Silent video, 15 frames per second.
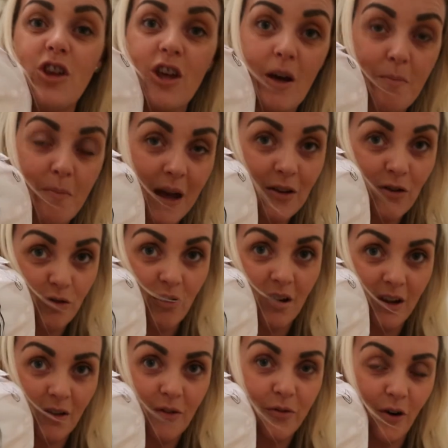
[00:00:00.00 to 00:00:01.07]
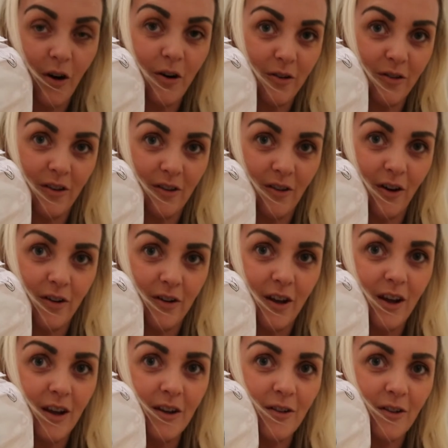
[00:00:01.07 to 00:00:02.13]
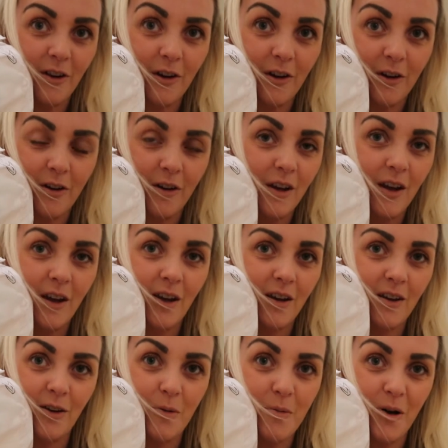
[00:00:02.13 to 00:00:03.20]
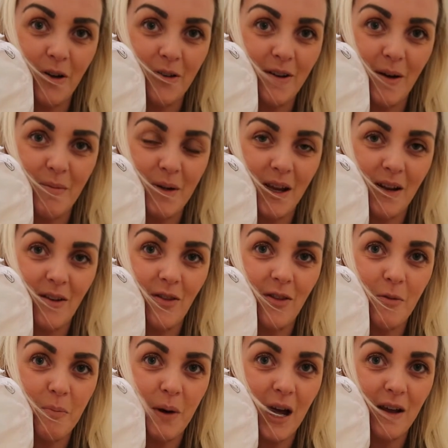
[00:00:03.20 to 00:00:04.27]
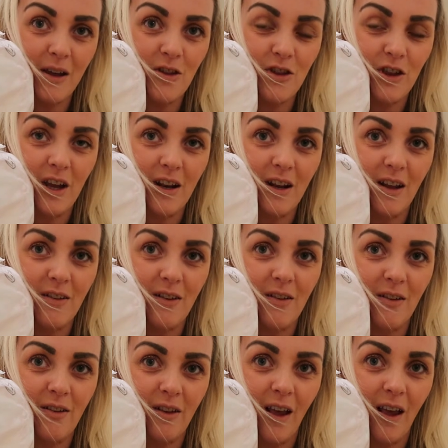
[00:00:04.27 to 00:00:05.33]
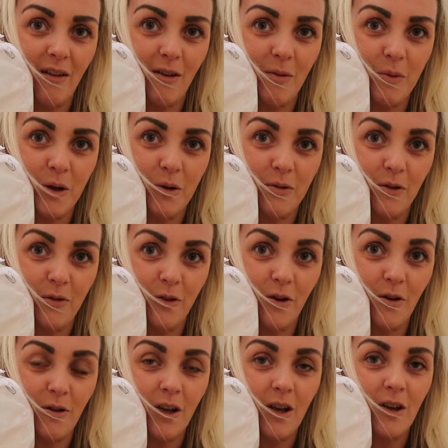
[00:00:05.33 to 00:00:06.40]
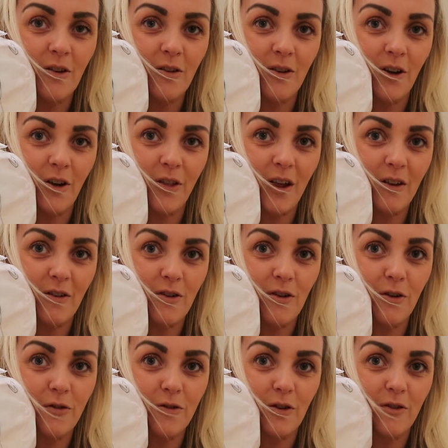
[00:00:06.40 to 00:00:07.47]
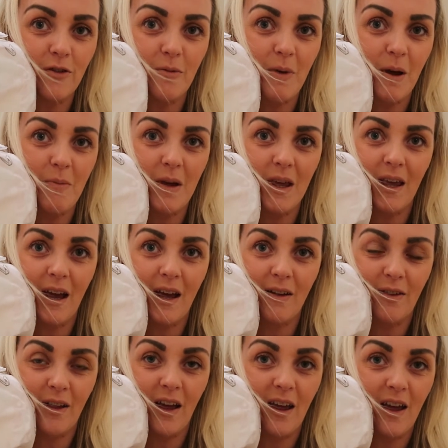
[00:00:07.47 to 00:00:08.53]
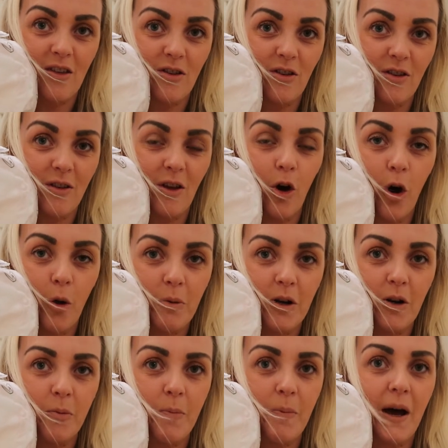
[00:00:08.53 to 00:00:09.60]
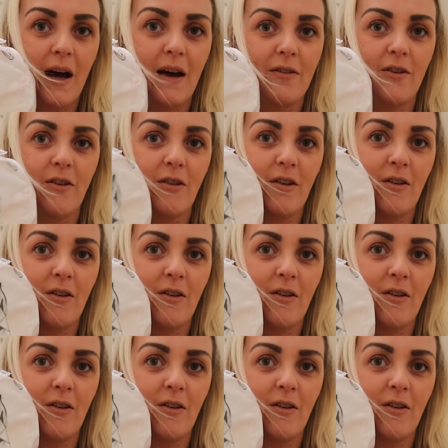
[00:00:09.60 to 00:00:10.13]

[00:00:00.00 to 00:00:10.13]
geometric foxes on. So come on, I mean, the packaging is insanely beautiful. So that's enough just to make me get excited. Just opening up a parcel